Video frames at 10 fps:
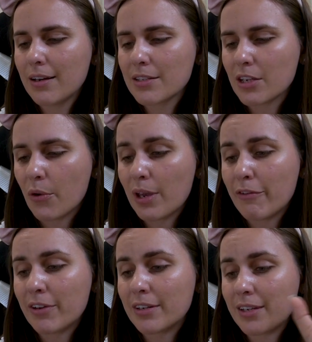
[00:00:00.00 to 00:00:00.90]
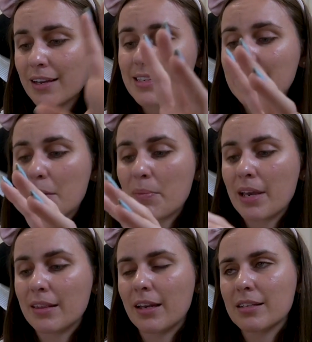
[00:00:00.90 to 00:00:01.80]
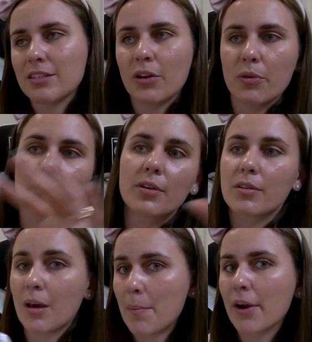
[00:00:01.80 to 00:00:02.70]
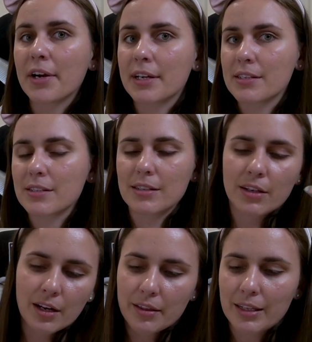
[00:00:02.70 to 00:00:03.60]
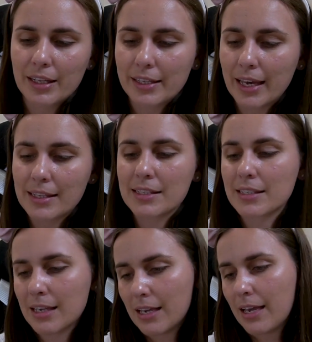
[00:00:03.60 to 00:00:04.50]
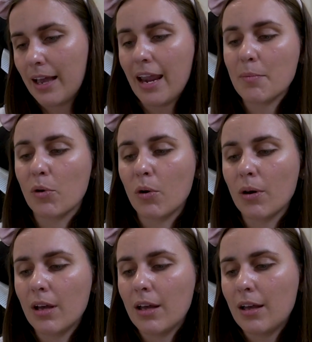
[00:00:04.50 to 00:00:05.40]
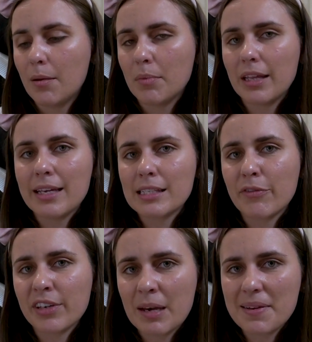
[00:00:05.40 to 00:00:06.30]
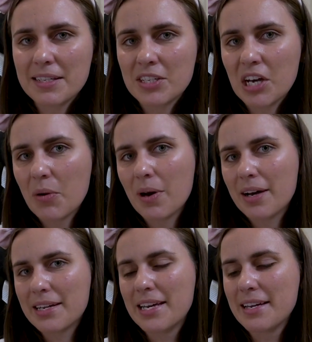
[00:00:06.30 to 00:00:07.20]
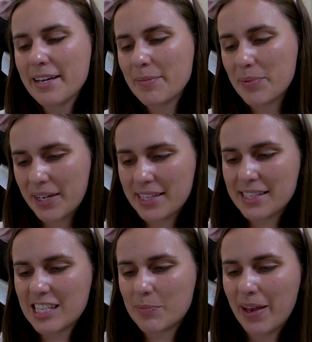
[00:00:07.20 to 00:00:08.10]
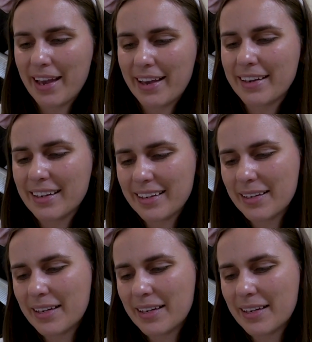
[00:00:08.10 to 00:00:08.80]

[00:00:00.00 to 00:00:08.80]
So if it does end up being that it's, you know, the Americas kind of thing that gets Heatmor, please, if you're coming to Taiwan, bring us a spare.